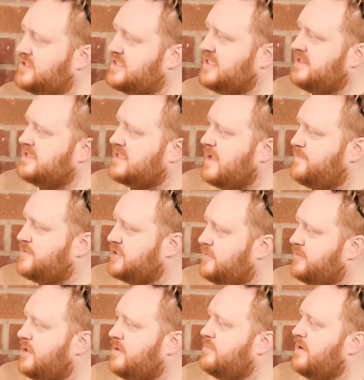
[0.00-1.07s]
Was it this
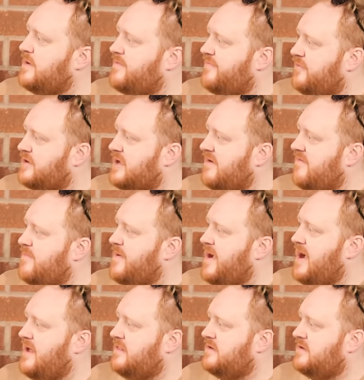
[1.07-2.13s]
episode or week before Kieran
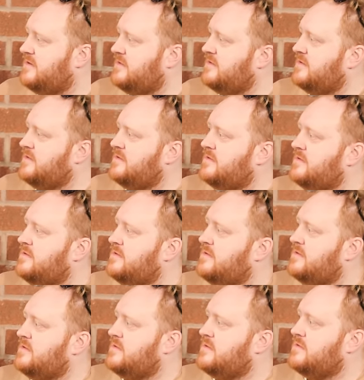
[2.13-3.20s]
Bartlett?
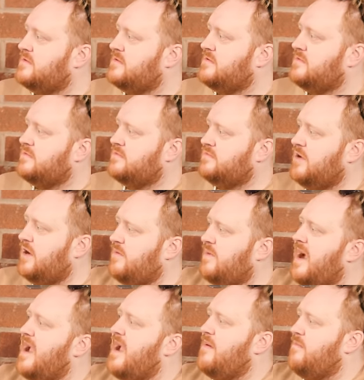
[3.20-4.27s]
I
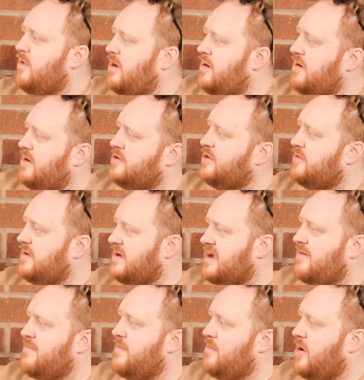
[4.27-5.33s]
can't
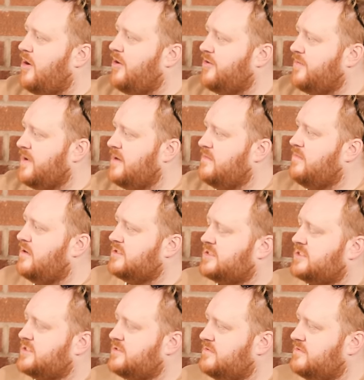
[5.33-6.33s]
remember what order we in. What